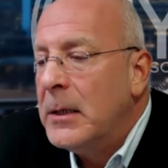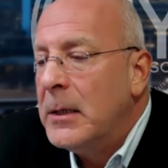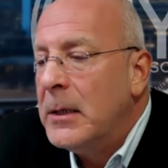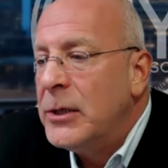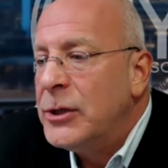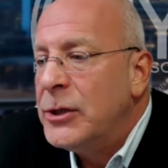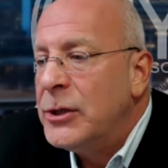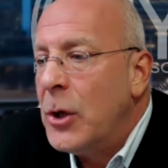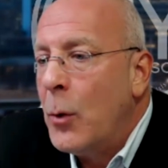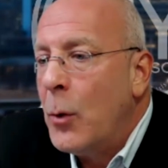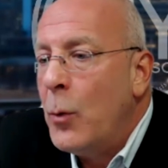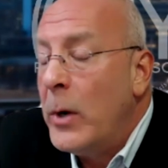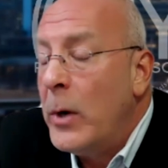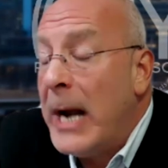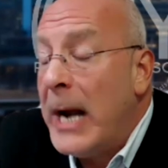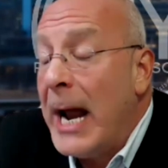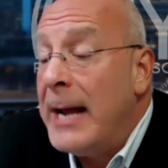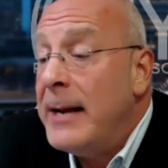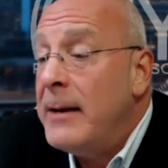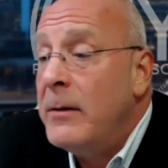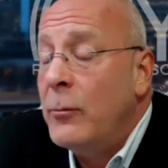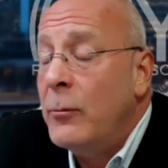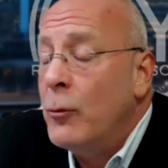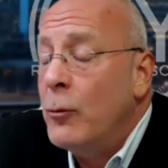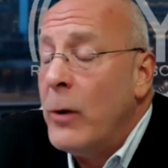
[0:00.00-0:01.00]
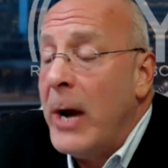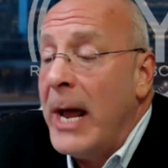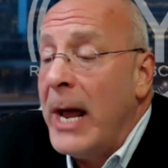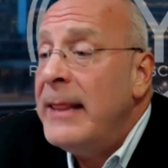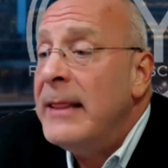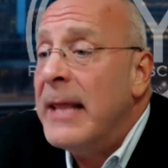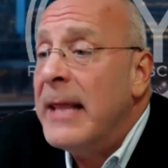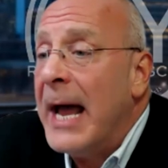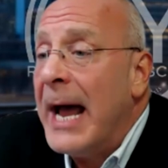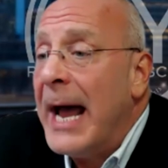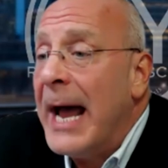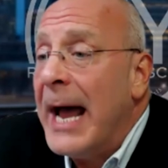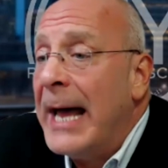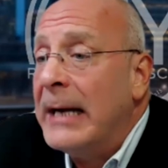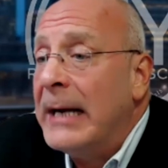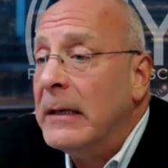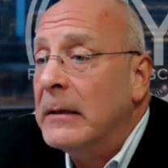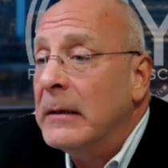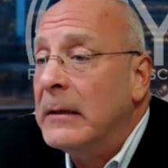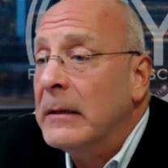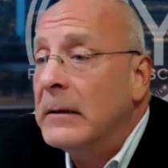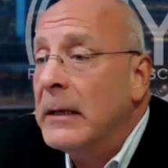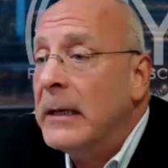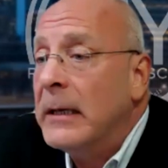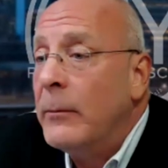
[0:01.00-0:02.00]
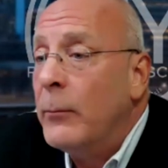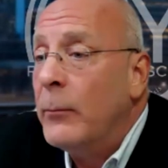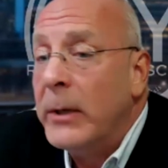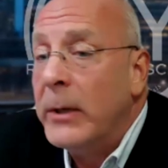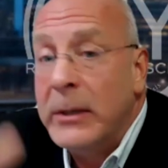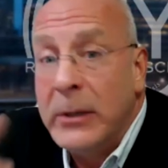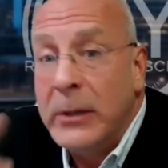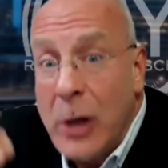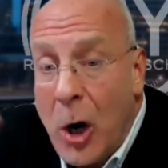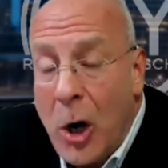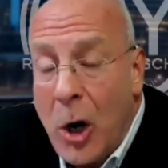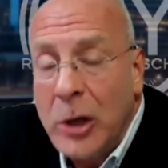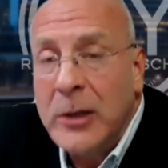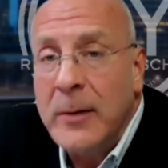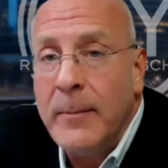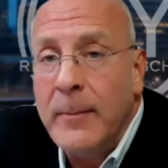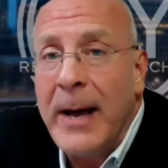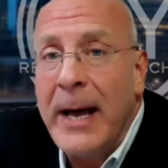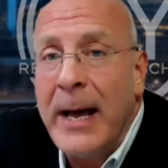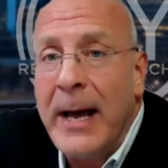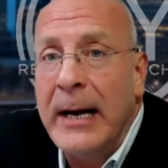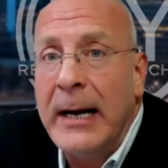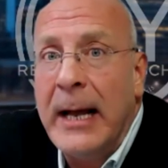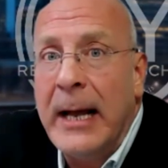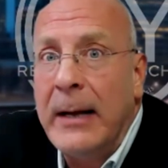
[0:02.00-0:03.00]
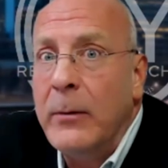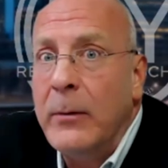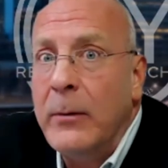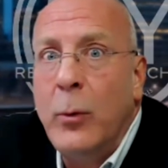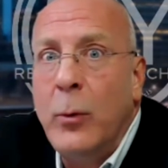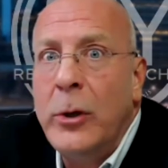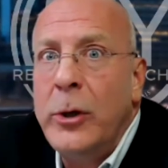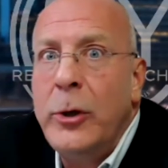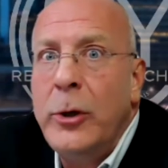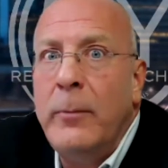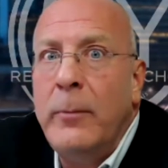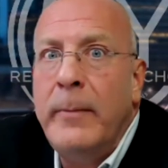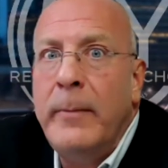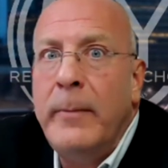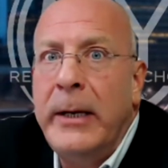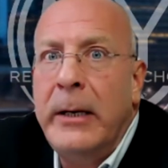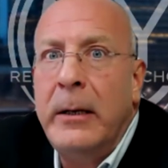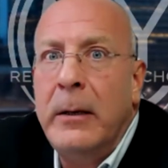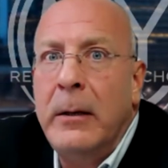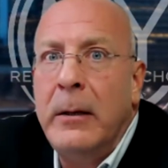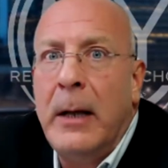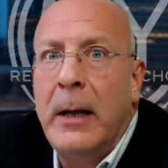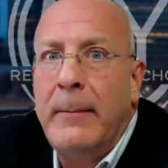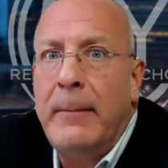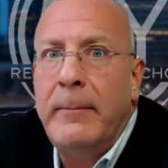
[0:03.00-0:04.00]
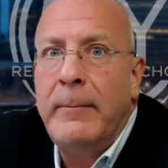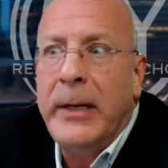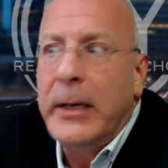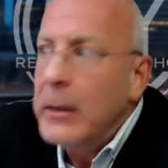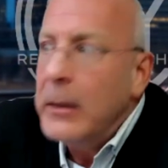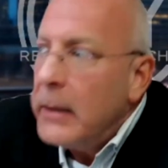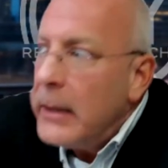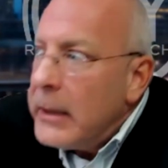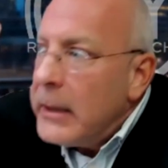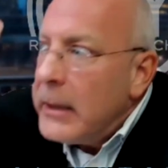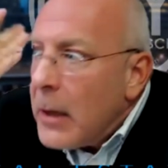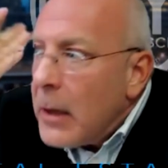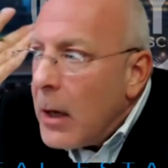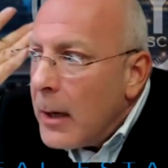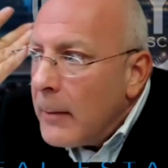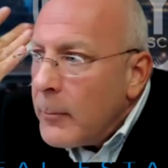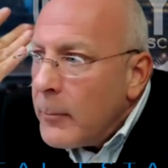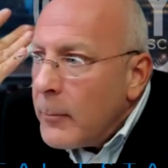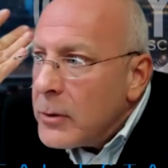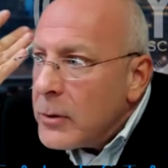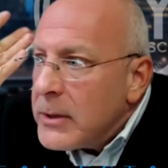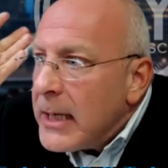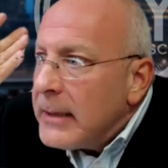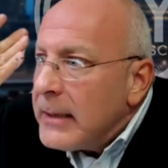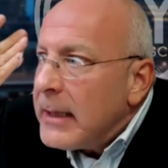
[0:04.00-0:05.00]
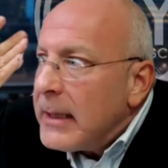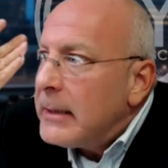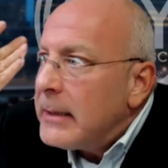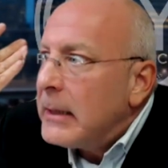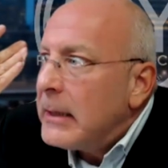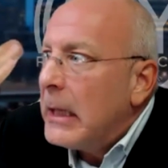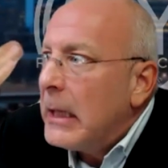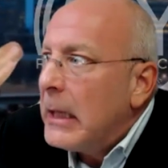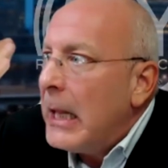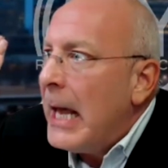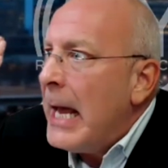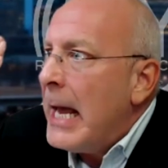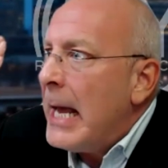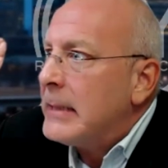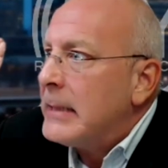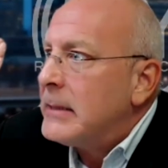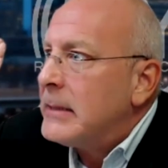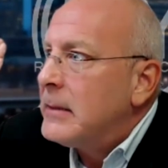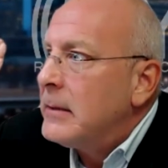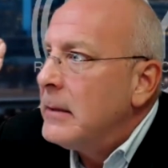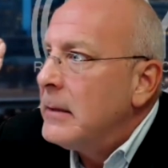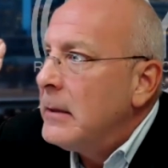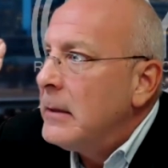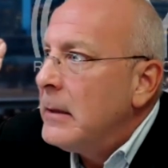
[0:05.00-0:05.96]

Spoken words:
So when I read that and we talked about it, I immediately thought, I'm going to take that to class.